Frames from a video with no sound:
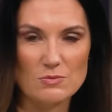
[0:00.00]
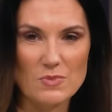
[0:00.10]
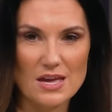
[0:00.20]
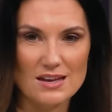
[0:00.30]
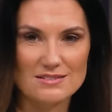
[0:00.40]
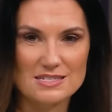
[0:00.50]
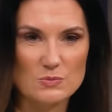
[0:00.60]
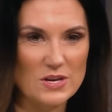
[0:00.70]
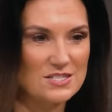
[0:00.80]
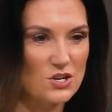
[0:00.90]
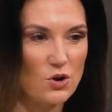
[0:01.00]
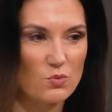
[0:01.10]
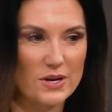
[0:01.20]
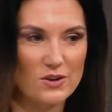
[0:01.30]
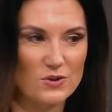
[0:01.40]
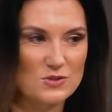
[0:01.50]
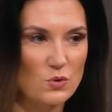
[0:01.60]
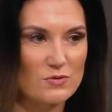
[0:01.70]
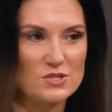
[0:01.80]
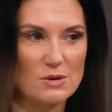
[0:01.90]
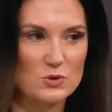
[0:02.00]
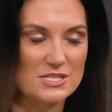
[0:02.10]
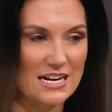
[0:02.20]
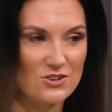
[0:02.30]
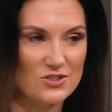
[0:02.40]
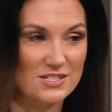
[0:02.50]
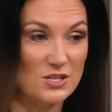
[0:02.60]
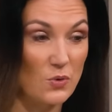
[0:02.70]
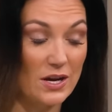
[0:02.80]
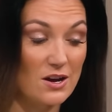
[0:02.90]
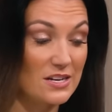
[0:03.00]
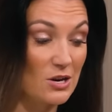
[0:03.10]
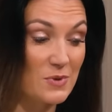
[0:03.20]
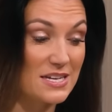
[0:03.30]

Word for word: to me speaks to a real sort of double standard that's going on here,